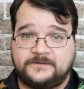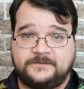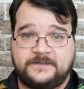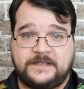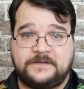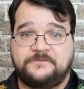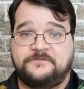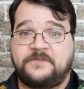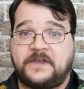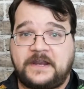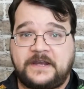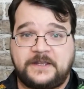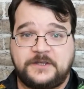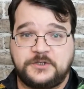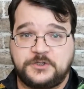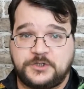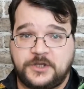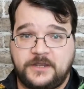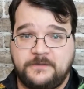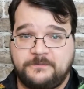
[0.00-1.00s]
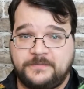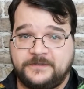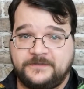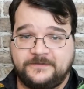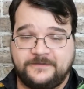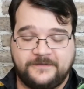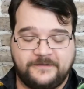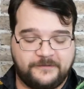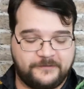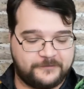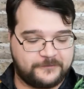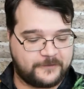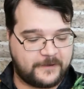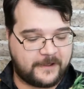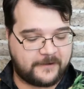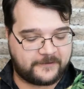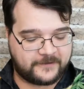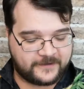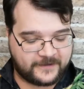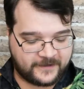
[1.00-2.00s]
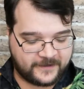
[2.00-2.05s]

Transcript: in fighting shape throughout